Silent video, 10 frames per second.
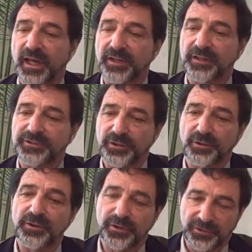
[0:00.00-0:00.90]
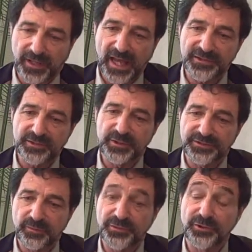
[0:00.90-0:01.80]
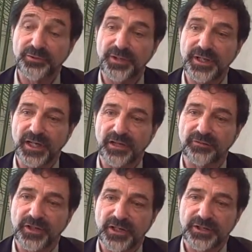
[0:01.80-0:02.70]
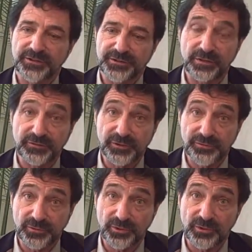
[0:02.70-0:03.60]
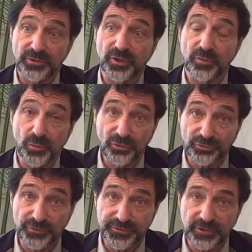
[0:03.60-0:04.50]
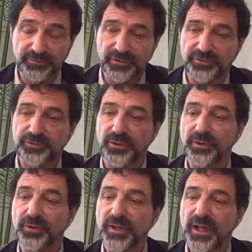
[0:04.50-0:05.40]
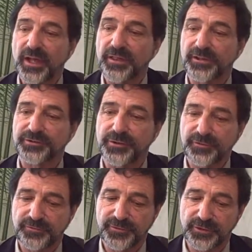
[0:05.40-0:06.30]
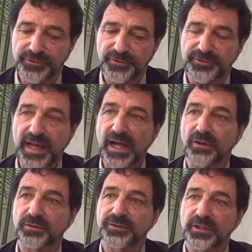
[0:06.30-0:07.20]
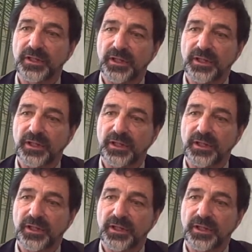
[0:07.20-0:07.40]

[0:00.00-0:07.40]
And so there has to be some degree of self-control or emotional self-control that sort of filters out